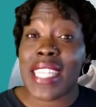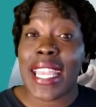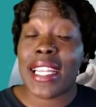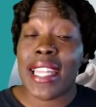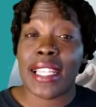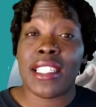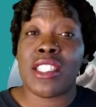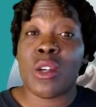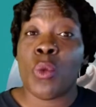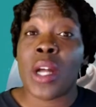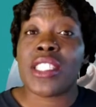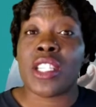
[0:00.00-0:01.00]
connected to
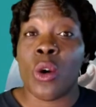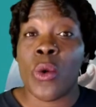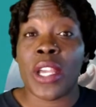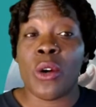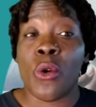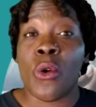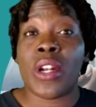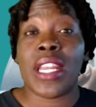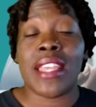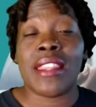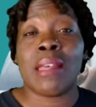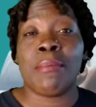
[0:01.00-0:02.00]
what's going on in
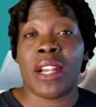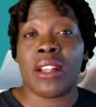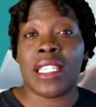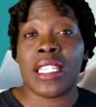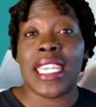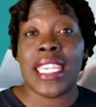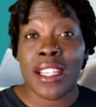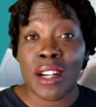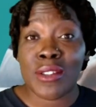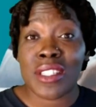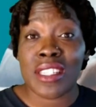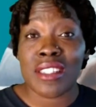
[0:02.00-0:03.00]
the Maryland
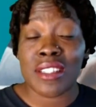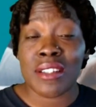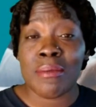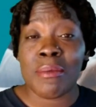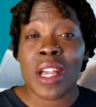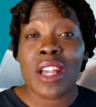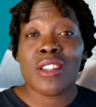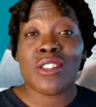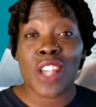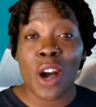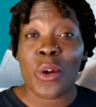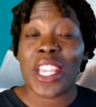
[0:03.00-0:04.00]
ecosystem.
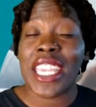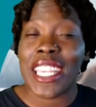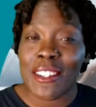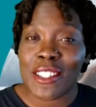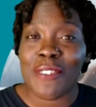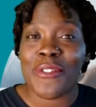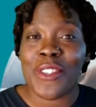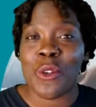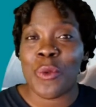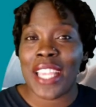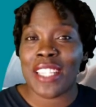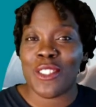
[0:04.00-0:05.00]
So here's a few
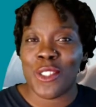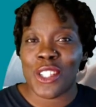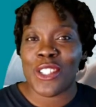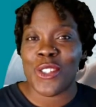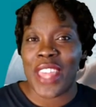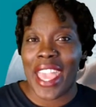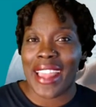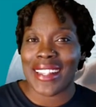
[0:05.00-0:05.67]
ways you can do that.